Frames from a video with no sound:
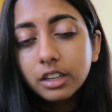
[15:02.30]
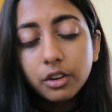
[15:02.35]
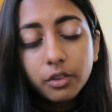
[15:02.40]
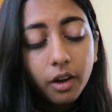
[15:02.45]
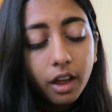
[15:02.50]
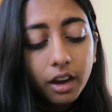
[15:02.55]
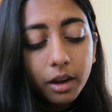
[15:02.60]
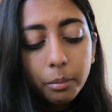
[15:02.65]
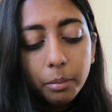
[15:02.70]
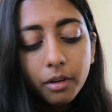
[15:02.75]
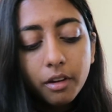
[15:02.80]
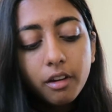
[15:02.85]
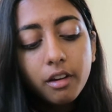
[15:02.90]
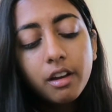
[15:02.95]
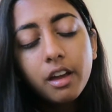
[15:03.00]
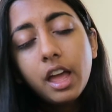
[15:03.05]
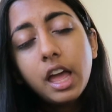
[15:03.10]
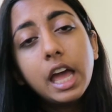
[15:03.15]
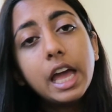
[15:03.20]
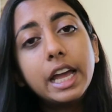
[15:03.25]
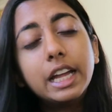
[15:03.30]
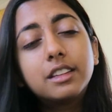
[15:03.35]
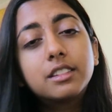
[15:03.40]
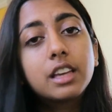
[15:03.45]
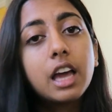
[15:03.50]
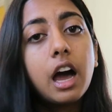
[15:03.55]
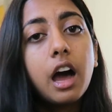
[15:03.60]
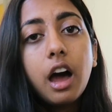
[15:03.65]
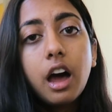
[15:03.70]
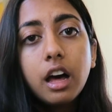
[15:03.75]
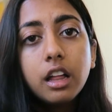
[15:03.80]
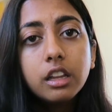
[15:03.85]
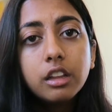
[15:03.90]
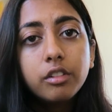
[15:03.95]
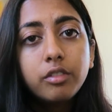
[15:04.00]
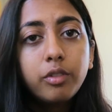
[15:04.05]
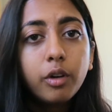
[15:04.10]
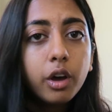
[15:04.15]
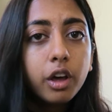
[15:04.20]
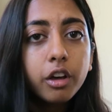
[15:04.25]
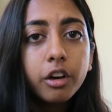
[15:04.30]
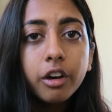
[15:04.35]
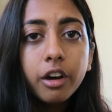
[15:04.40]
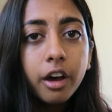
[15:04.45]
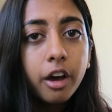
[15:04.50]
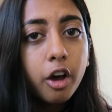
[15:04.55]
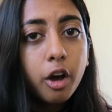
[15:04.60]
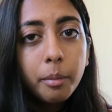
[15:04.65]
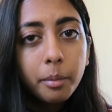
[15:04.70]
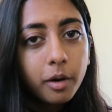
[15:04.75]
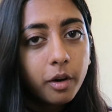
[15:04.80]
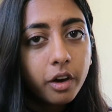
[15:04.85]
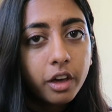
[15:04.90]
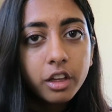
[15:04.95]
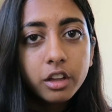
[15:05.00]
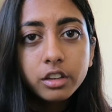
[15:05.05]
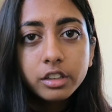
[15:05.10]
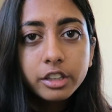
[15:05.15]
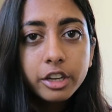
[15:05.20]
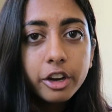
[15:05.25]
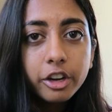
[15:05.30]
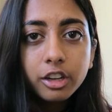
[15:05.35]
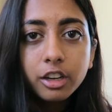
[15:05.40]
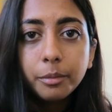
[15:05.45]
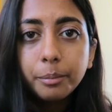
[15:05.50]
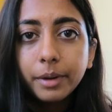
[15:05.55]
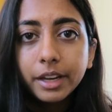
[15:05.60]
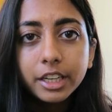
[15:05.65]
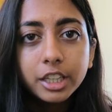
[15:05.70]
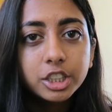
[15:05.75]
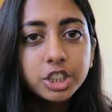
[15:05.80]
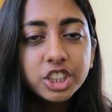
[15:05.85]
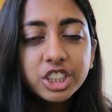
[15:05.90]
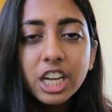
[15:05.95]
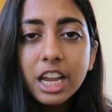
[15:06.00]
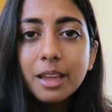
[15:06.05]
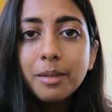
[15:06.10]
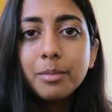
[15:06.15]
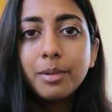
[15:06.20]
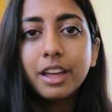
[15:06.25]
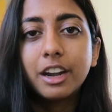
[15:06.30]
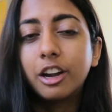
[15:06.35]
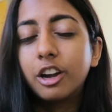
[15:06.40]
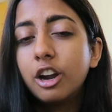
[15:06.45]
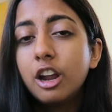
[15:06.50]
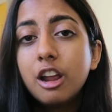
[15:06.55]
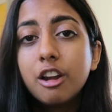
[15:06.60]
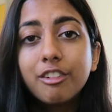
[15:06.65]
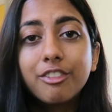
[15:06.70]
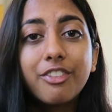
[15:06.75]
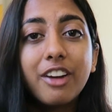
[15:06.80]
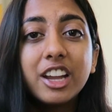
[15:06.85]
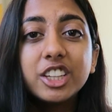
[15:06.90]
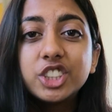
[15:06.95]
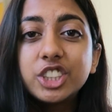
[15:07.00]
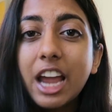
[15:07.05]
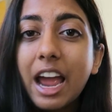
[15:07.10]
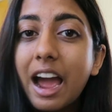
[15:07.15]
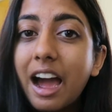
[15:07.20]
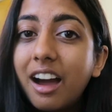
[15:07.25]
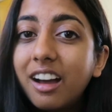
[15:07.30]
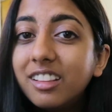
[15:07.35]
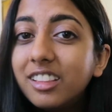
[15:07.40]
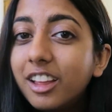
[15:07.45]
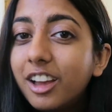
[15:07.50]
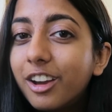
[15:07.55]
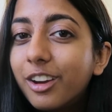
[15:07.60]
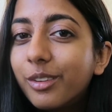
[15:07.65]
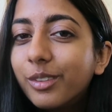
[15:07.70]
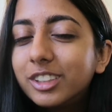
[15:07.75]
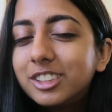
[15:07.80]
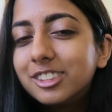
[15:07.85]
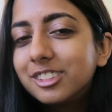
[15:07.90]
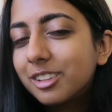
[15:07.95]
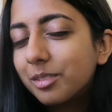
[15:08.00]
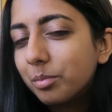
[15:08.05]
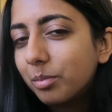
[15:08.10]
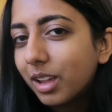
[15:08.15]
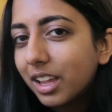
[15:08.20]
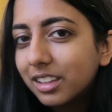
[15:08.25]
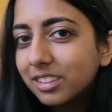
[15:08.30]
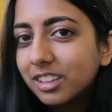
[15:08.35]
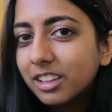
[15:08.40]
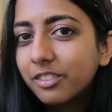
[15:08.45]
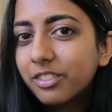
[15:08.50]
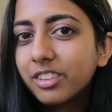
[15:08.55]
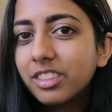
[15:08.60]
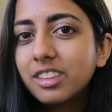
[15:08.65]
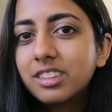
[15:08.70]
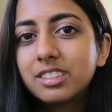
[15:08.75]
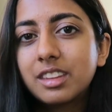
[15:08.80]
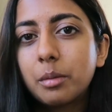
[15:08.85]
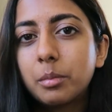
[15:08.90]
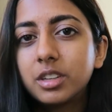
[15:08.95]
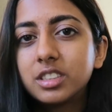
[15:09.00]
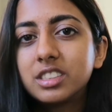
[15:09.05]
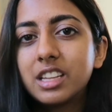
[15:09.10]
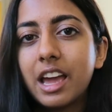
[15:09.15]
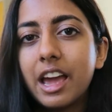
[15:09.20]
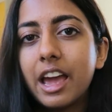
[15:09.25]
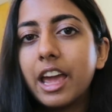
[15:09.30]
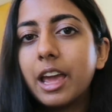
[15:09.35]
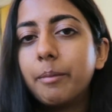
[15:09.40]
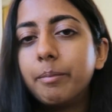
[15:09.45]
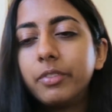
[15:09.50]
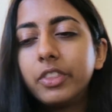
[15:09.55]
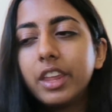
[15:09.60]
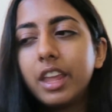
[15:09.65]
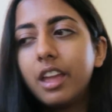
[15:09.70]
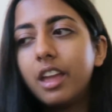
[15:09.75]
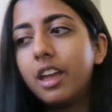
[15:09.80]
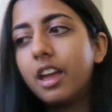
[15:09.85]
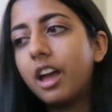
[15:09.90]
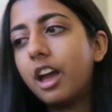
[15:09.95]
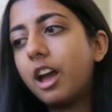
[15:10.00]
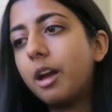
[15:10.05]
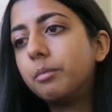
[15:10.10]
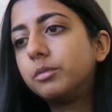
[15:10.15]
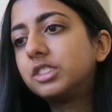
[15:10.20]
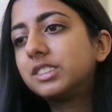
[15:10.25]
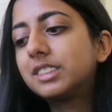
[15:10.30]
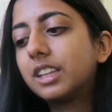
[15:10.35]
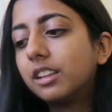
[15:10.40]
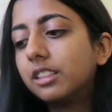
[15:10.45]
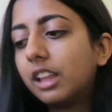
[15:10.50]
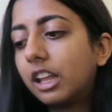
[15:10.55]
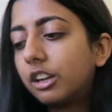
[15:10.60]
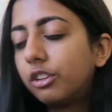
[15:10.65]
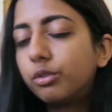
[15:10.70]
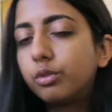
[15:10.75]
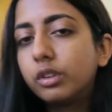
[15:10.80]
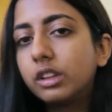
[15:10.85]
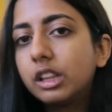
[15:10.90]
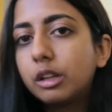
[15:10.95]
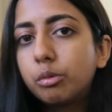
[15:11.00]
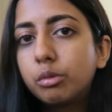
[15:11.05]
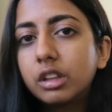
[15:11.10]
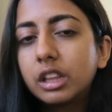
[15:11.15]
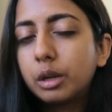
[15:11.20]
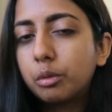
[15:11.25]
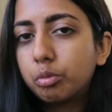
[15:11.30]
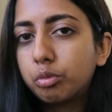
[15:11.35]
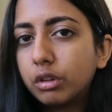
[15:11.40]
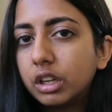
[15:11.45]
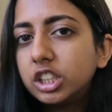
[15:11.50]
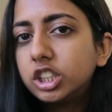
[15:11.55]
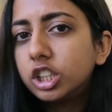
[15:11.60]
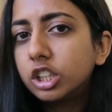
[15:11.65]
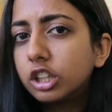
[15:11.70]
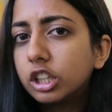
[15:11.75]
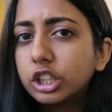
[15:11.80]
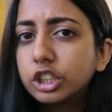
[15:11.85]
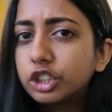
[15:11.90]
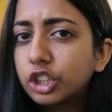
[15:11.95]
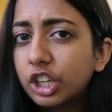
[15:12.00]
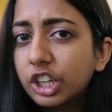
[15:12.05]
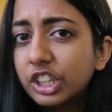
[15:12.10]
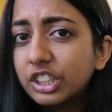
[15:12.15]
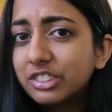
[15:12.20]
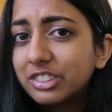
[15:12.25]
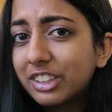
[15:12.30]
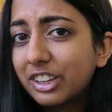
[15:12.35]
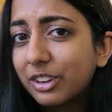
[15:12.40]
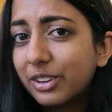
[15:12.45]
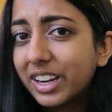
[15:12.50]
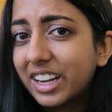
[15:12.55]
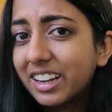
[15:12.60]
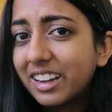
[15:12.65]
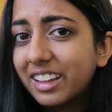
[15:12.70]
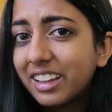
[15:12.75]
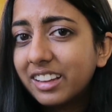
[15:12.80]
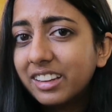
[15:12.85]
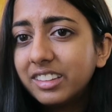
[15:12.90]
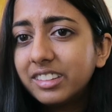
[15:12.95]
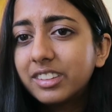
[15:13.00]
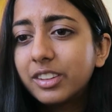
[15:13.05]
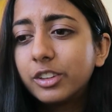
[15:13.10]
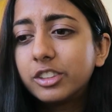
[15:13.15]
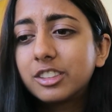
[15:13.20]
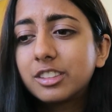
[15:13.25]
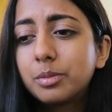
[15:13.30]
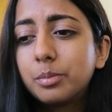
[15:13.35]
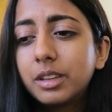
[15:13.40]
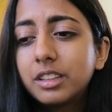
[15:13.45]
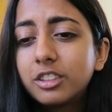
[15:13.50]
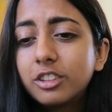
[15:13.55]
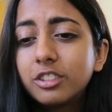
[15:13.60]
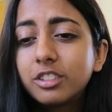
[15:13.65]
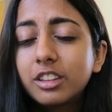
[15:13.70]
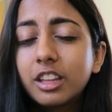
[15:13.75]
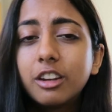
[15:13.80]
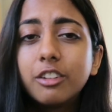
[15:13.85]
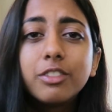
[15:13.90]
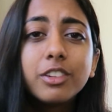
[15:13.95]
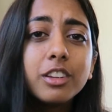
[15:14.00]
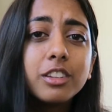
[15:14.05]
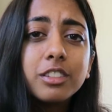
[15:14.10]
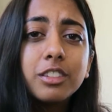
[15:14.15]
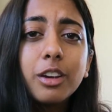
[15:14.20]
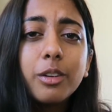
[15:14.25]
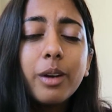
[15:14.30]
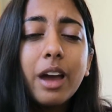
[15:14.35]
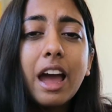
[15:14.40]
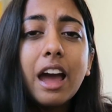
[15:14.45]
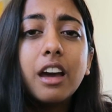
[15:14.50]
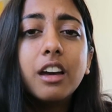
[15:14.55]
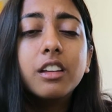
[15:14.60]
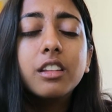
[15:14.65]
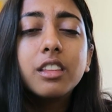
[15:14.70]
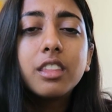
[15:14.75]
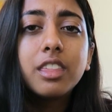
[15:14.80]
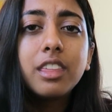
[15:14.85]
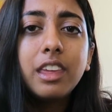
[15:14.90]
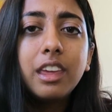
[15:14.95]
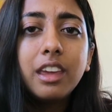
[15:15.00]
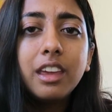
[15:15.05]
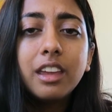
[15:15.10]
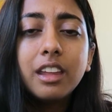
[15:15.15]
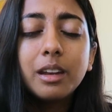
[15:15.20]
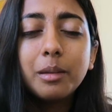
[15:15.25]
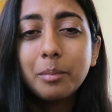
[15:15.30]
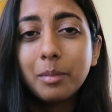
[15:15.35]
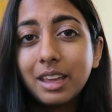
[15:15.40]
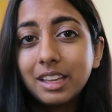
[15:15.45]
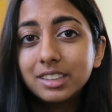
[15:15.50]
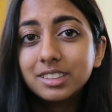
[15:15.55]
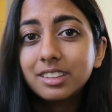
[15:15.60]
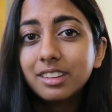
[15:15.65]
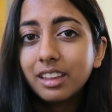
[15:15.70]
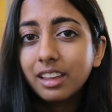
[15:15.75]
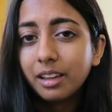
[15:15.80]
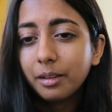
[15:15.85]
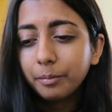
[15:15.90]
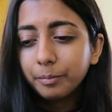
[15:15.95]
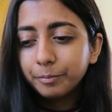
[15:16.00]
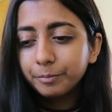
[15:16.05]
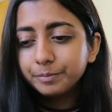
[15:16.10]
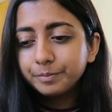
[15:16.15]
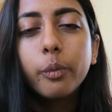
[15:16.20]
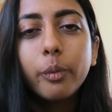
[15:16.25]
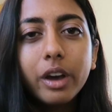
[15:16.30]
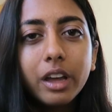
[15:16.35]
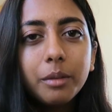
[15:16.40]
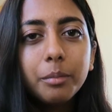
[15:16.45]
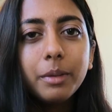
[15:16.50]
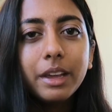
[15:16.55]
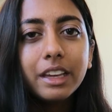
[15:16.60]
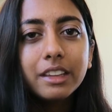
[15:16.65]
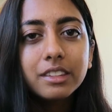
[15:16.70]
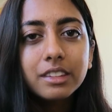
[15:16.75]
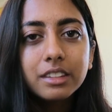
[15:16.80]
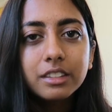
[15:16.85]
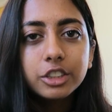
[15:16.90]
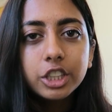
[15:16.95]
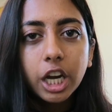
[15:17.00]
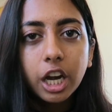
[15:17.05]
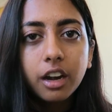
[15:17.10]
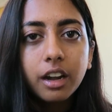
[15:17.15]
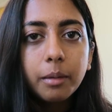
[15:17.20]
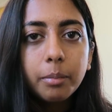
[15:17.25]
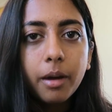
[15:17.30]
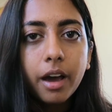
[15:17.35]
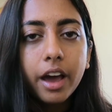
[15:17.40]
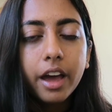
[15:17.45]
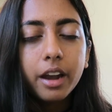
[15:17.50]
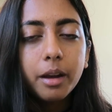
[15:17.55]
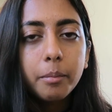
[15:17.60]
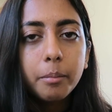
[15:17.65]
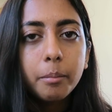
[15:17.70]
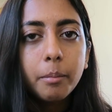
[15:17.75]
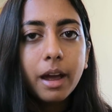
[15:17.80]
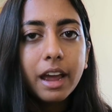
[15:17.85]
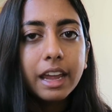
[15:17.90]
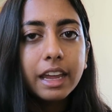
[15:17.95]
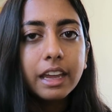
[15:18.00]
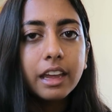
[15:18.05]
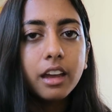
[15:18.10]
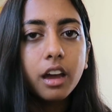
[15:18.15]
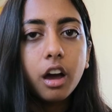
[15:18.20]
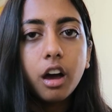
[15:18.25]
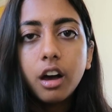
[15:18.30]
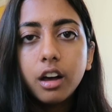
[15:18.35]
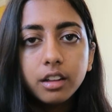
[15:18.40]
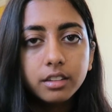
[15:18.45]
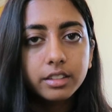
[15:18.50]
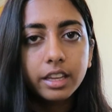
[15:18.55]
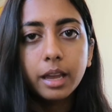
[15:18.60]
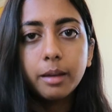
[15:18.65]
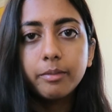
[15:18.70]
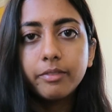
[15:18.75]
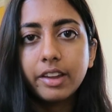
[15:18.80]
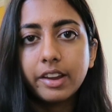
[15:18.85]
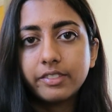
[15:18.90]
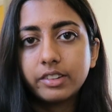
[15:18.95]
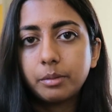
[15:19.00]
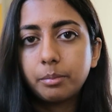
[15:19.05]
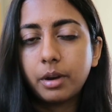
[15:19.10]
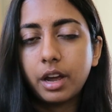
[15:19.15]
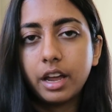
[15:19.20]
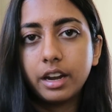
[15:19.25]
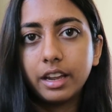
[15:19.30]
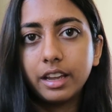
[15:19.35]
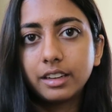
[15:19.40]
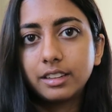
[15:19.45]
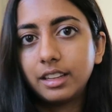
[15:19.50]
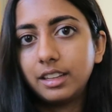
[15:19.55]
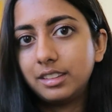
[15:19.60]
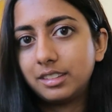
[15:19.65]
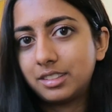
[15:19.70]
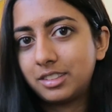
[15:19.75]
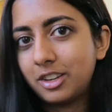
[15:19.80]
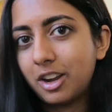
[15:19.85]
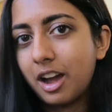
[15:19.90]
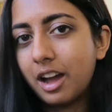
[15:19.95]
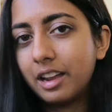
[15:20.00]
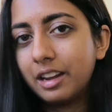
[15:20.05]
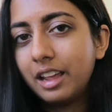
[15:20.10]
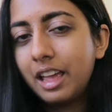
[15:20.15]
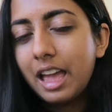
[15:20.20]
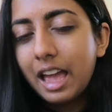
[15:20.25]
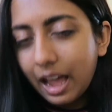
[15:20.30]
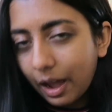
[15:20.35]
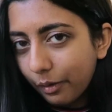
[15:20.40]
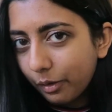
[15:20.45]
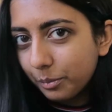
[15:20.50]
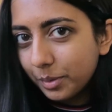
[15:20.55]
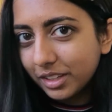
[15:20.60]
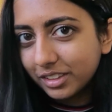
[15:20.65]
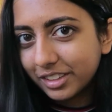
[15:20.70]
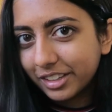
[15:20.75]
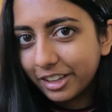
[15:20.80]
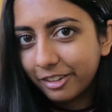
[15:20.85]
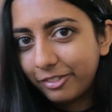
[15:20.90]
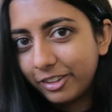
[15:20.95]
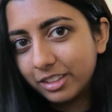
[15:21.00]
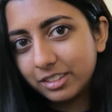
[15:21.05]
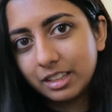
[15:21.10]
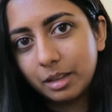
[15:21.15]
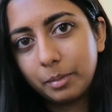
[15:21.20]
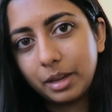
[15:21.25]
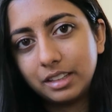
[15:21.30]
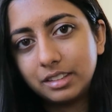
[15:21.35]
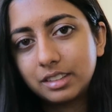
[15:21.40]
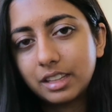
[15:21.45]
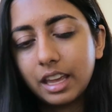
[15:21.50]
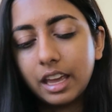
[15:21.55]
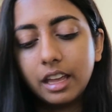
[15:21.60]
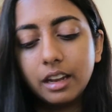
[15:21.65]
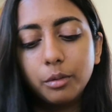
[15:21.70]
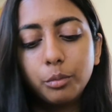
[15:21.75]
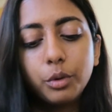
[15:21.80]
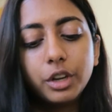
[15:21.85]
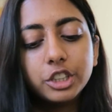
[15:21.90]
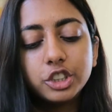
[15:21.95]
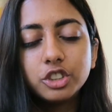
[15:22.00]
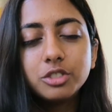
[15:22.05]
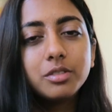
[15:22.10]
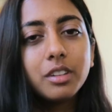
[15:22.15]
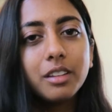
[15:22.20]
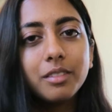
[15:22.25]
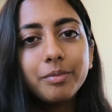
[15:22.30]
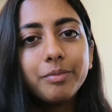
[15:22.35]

incredible. It's got olive oil, jojoba oil, cocoa butter, shea butter, fresh aloe, which is amazing for the summertime. Just a lot of really rich and luxurious ingredients, so it just makes your skin feel so healthy and amazing. What makes Charity Pot my all-time favorite product is not how amazing it feels on my skin, which